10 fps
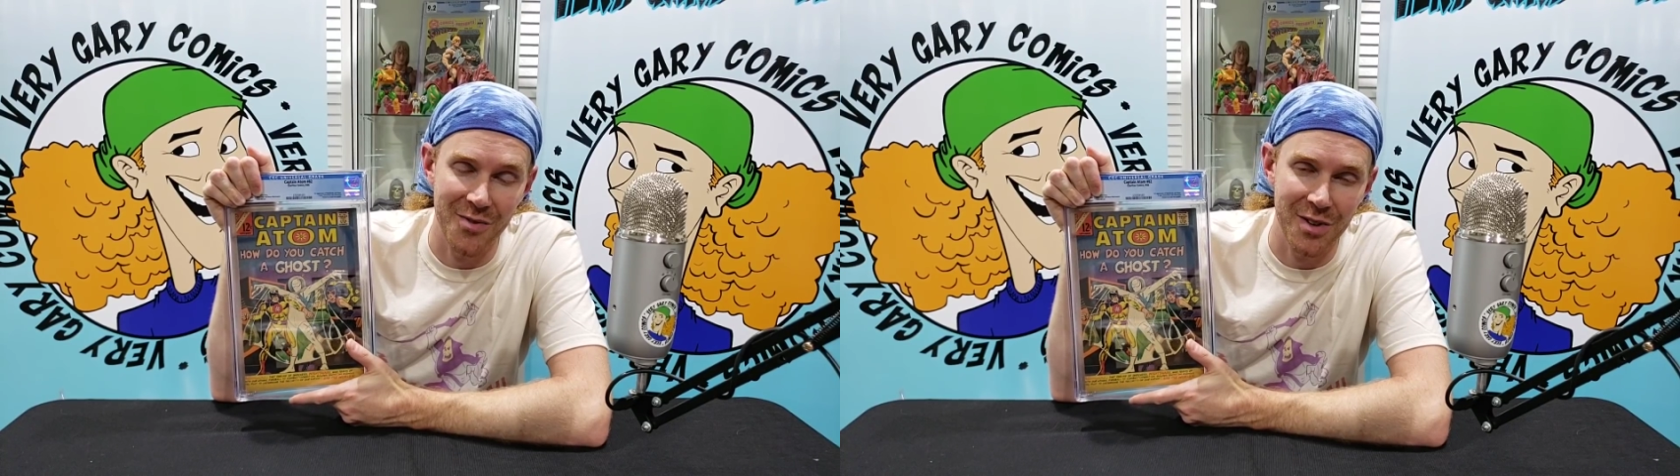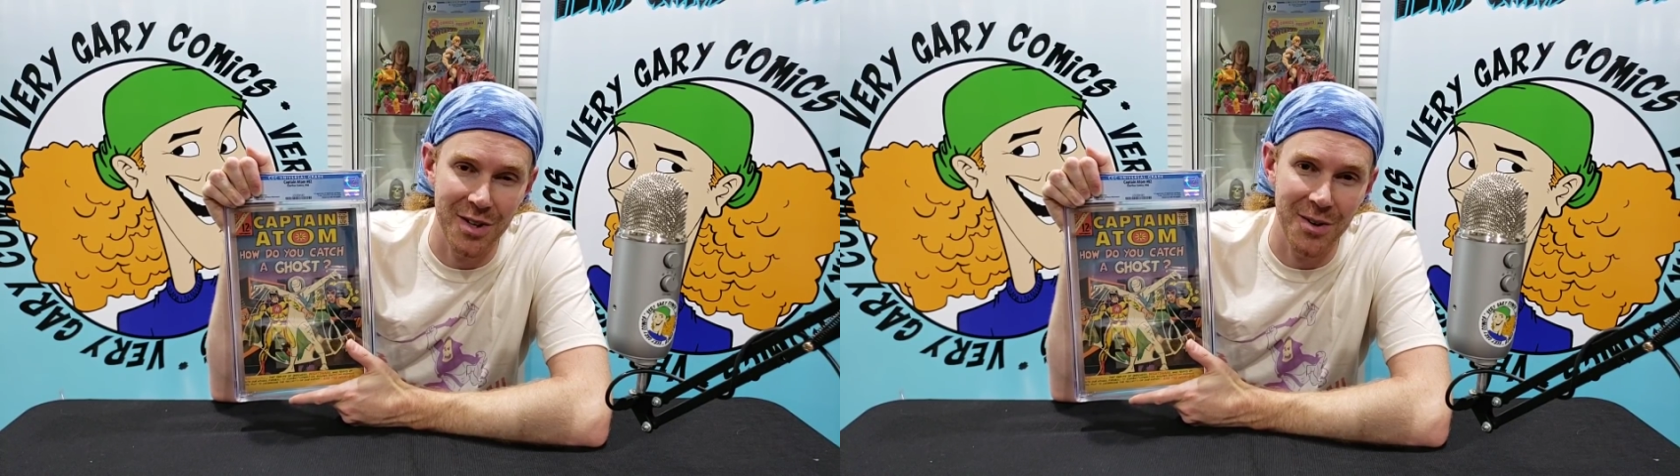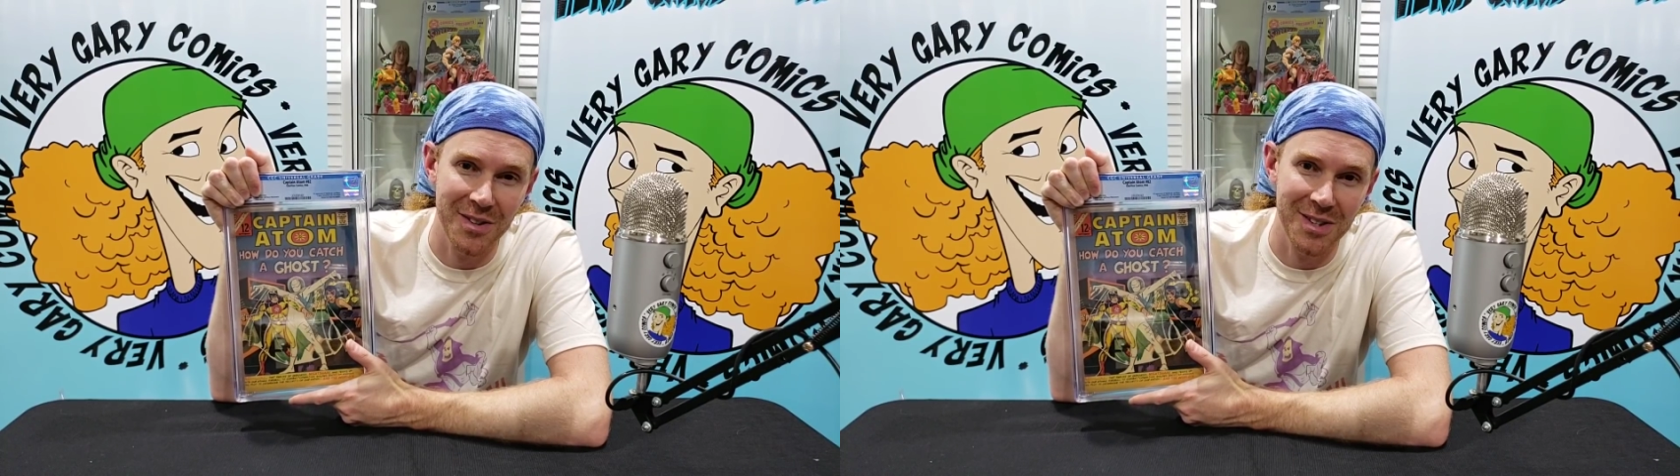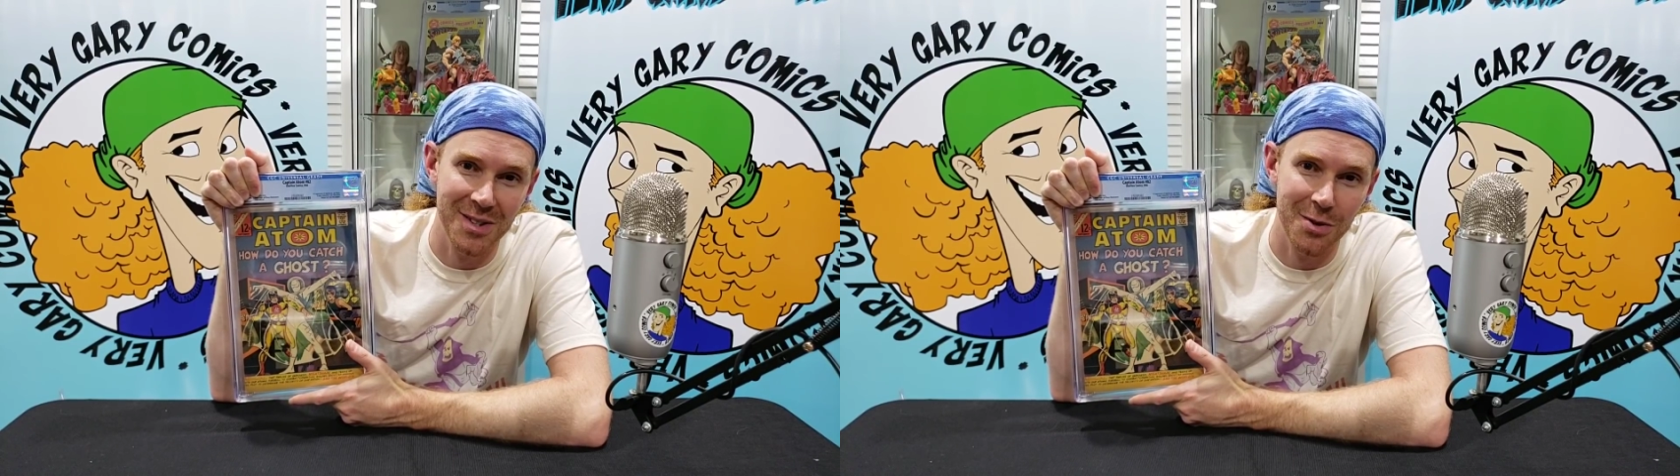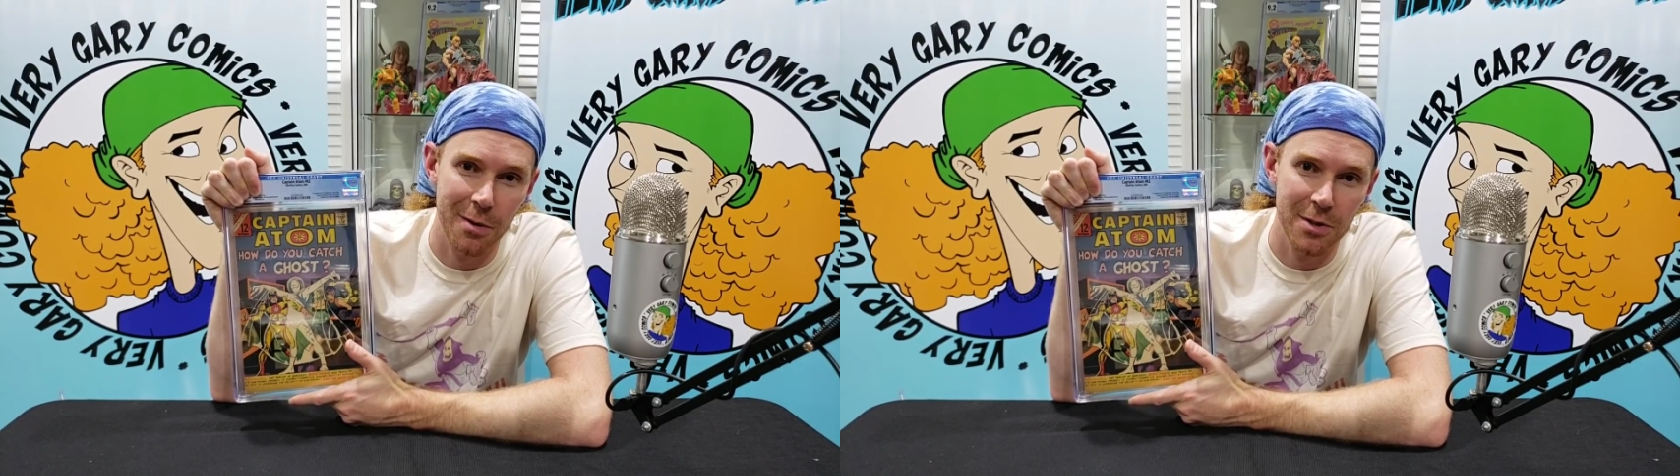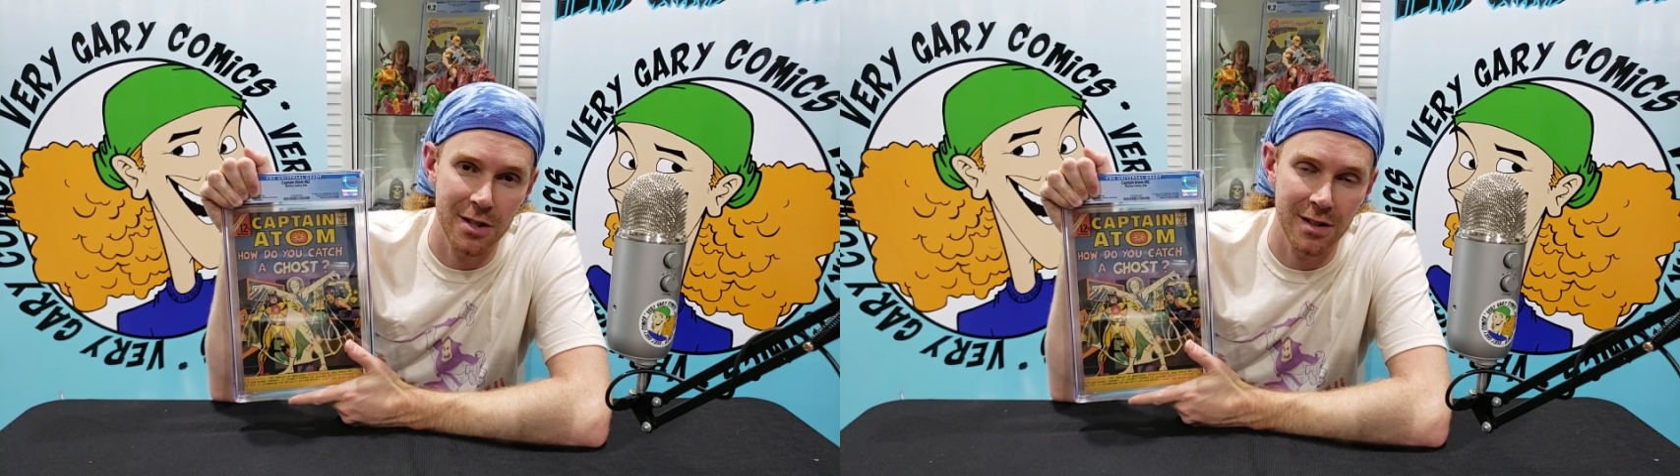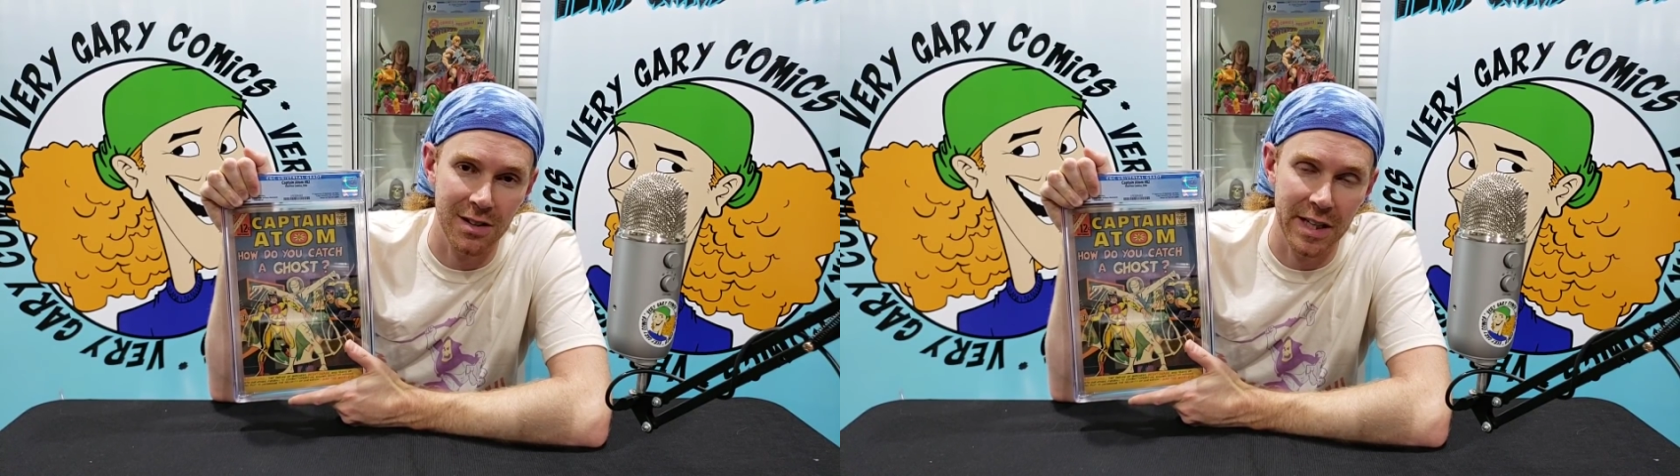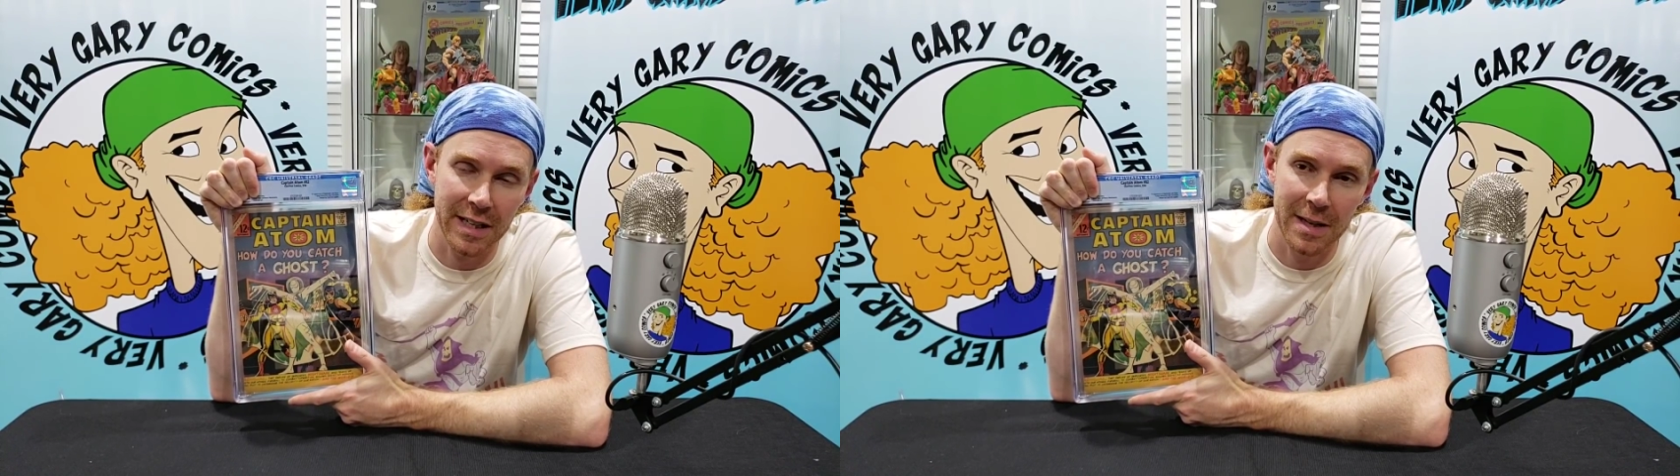video in the description,
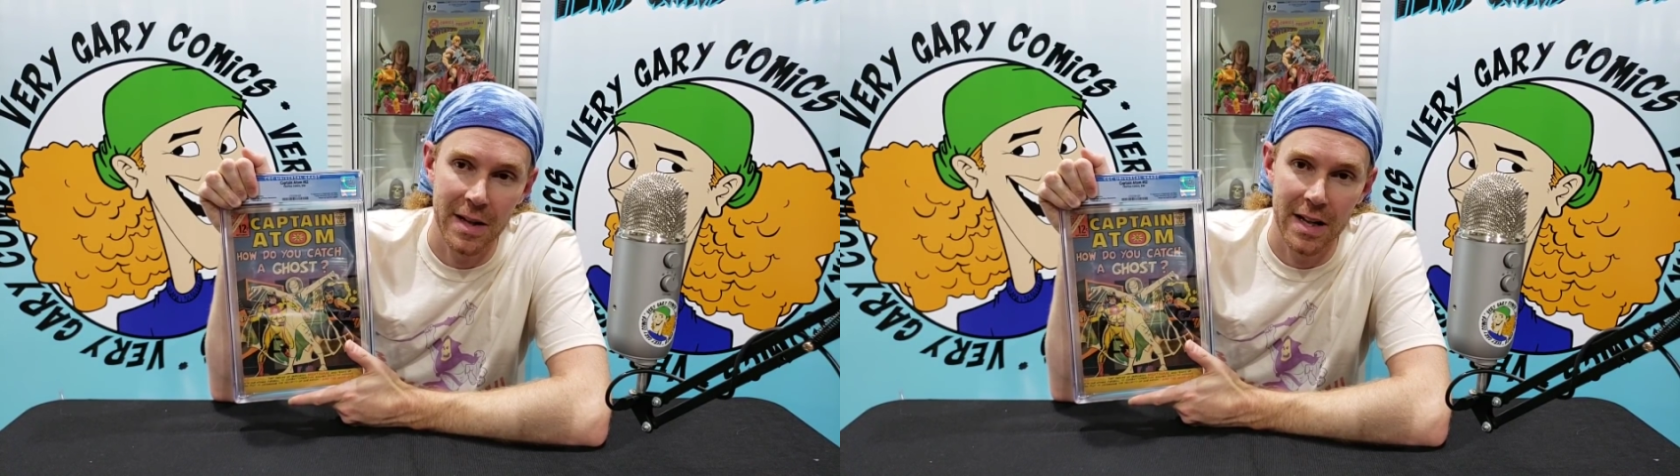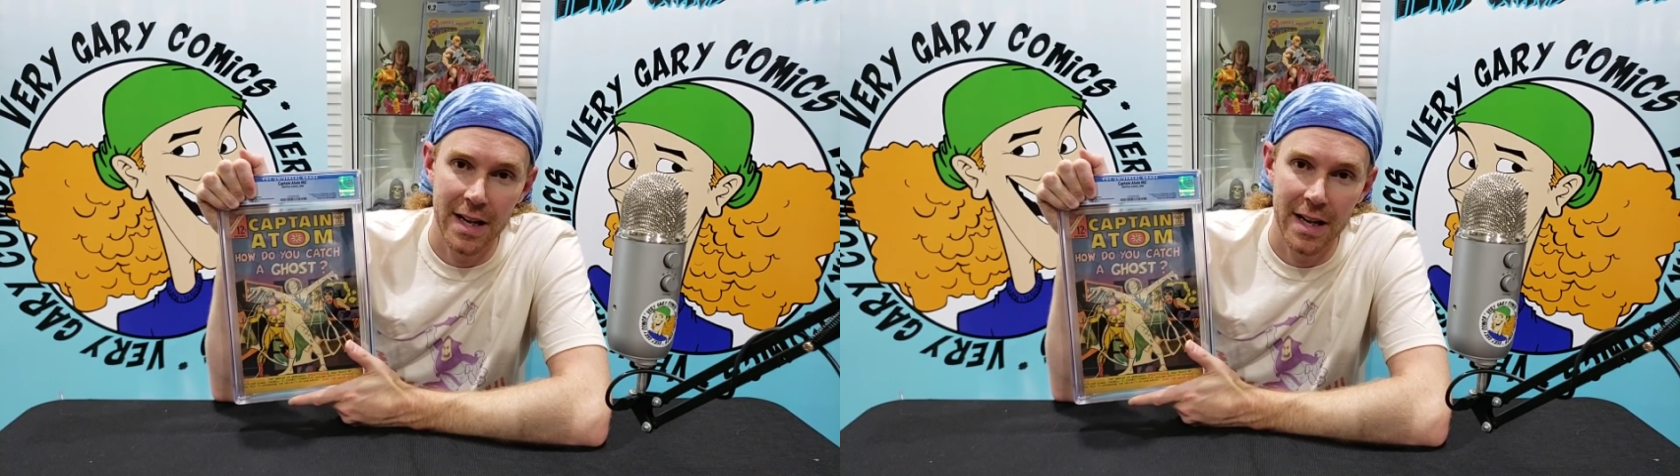the link.